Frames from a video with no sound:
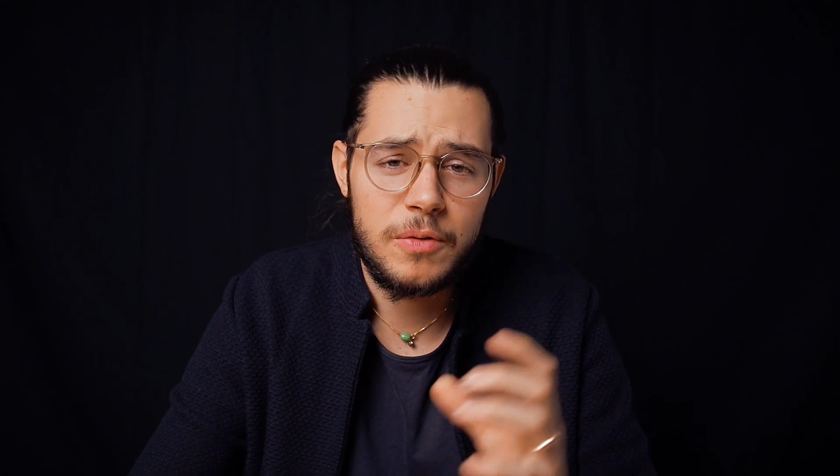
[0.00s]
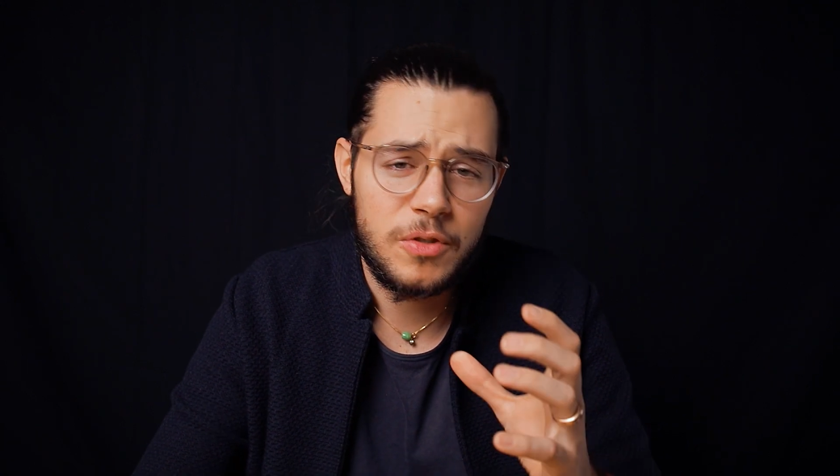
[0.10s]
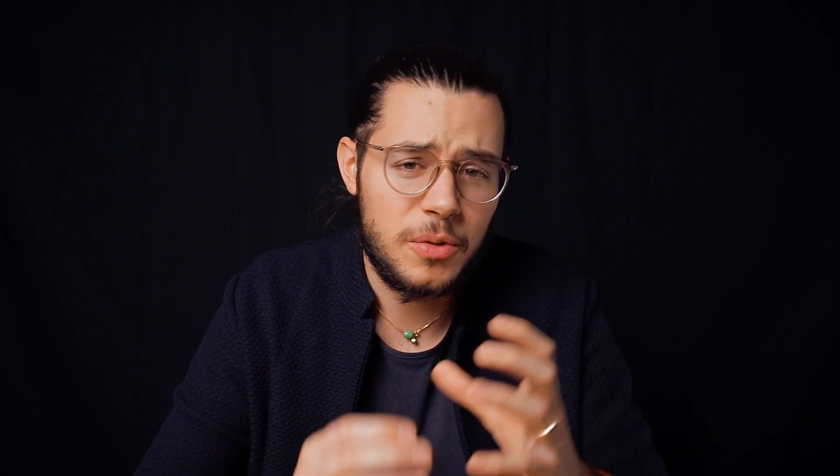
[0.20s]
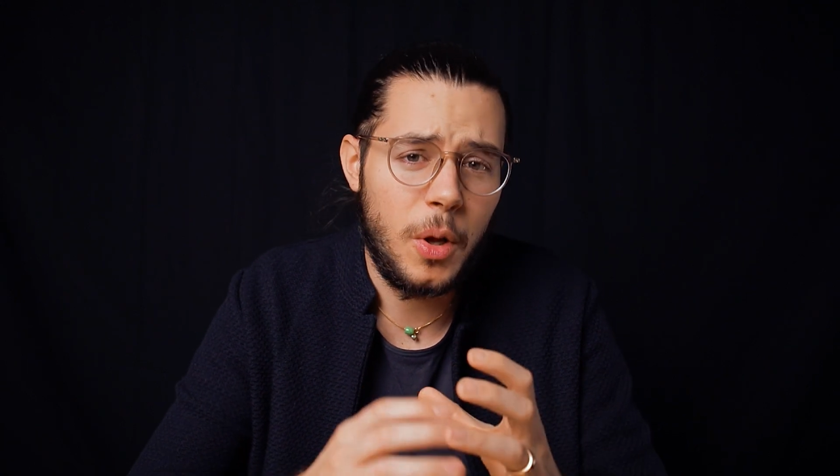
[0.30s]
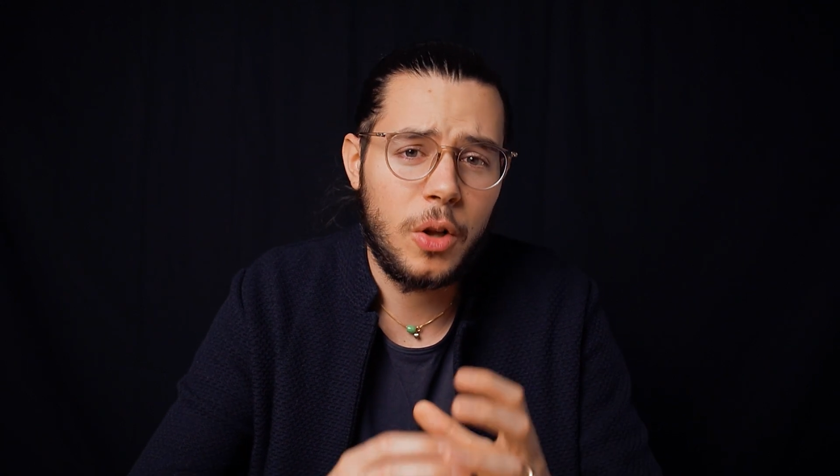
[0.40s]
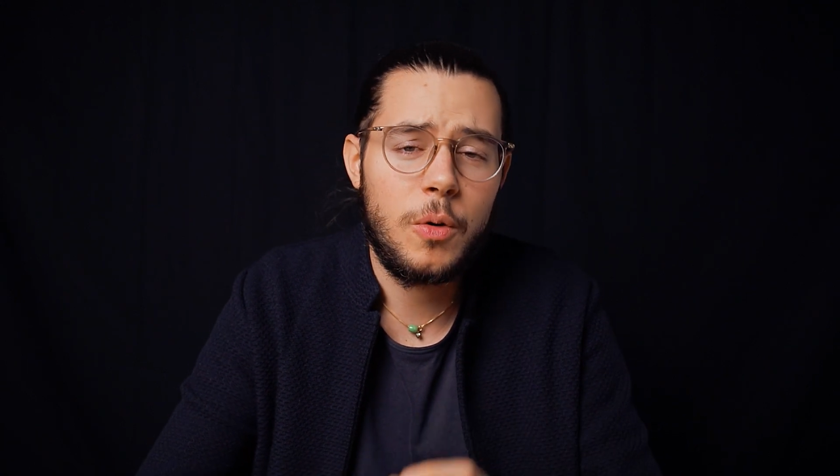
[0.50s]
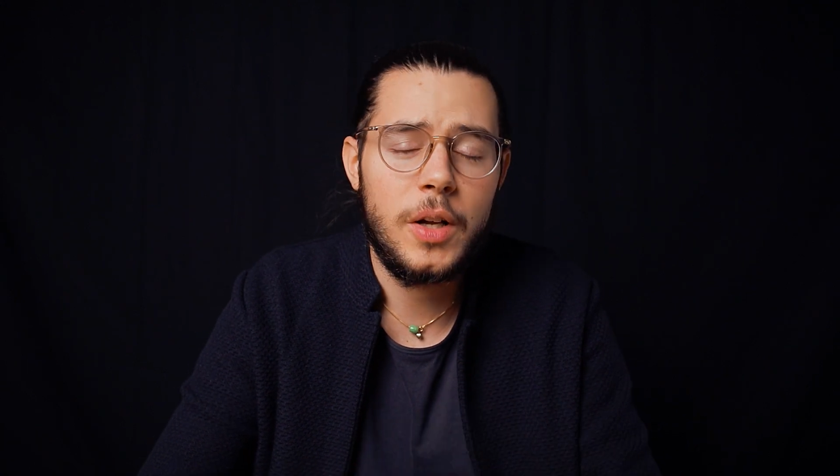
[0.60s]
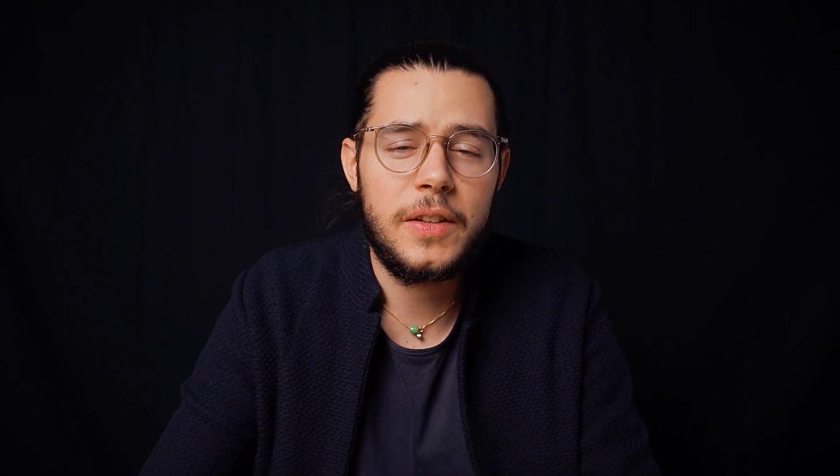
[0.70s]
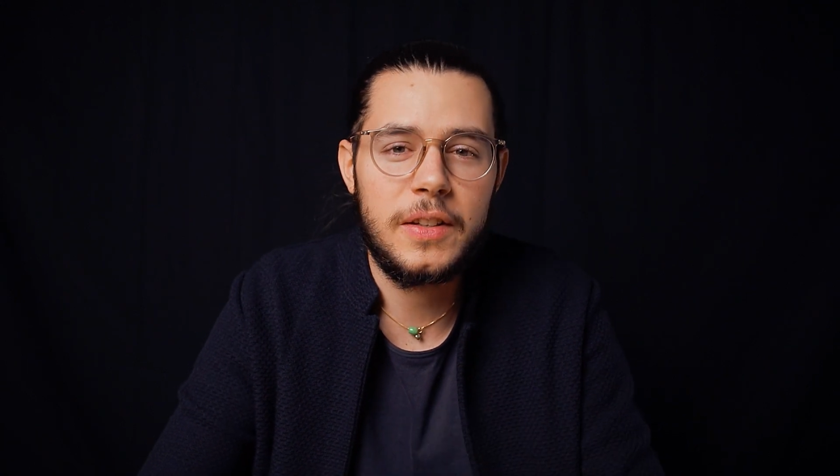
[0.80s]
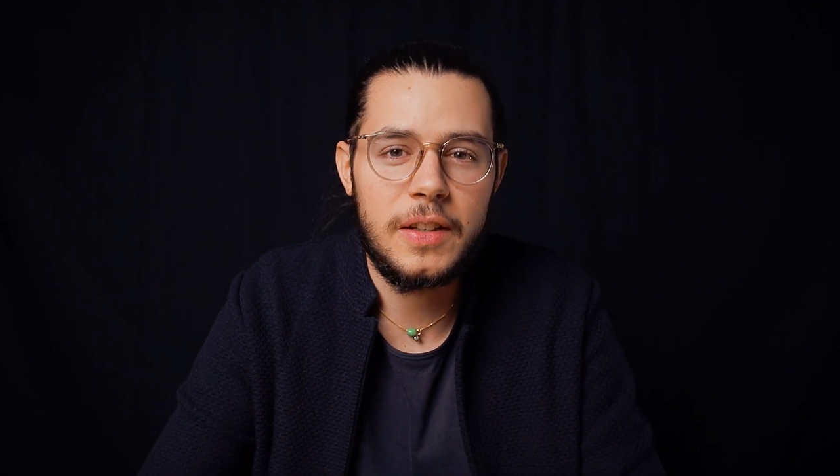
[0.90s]
small
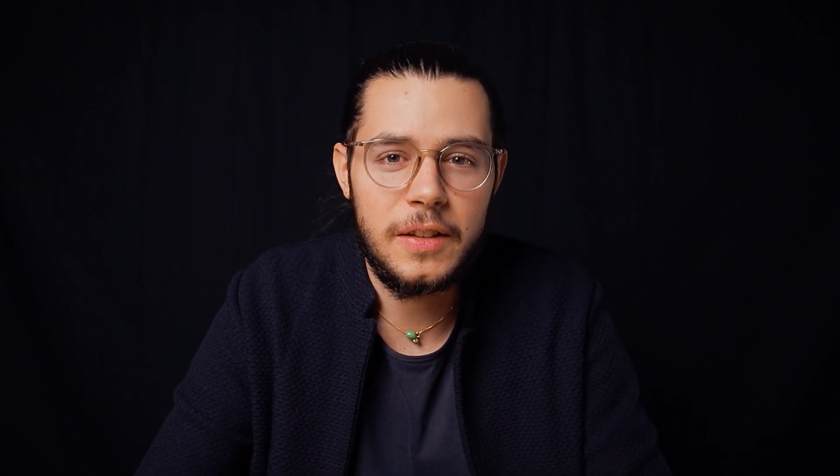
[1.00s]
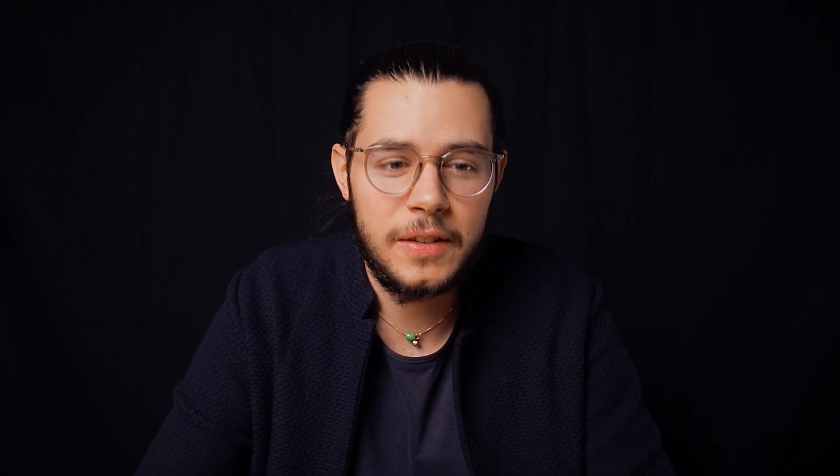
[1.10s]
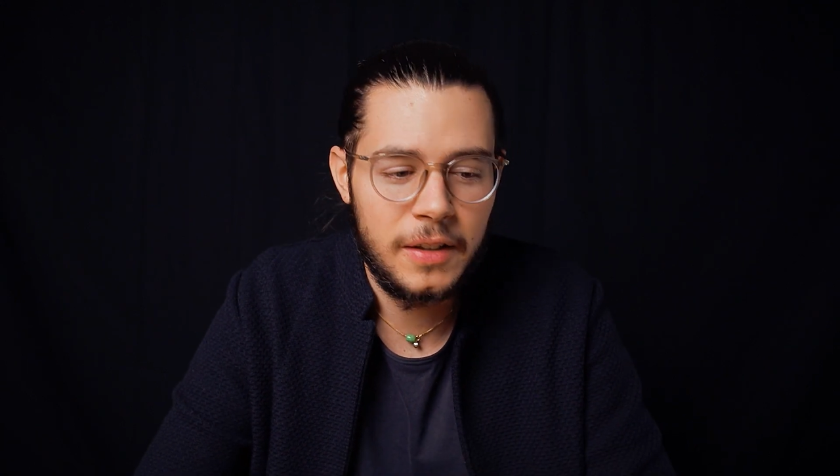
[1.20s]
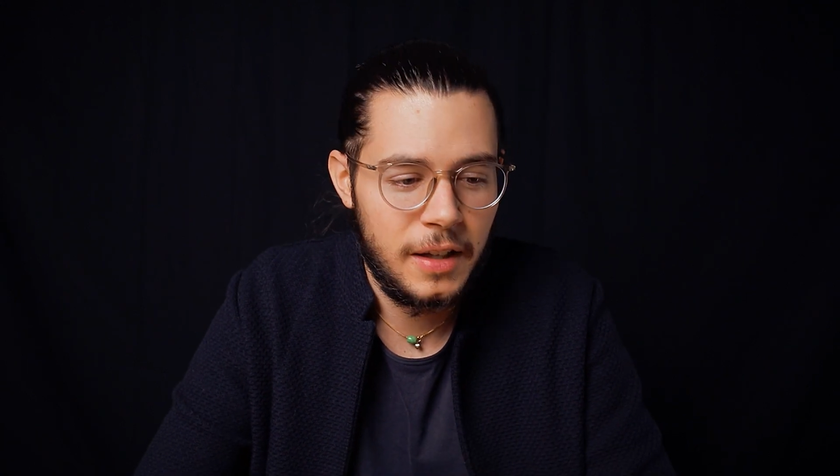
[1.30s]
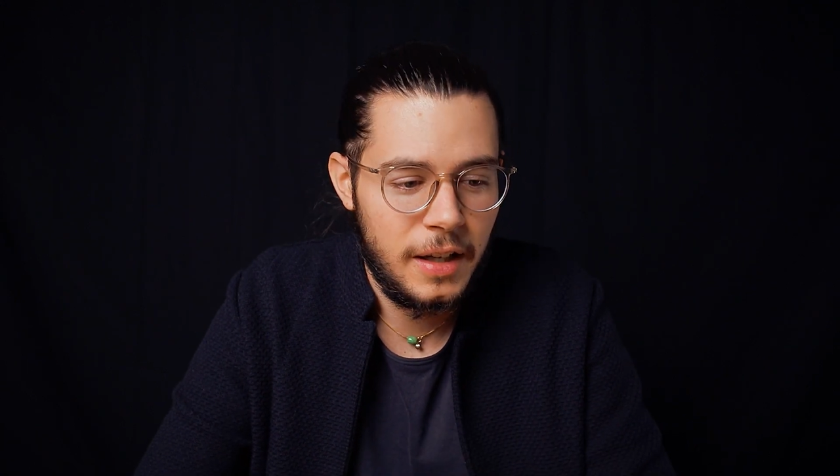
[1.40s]
quantities.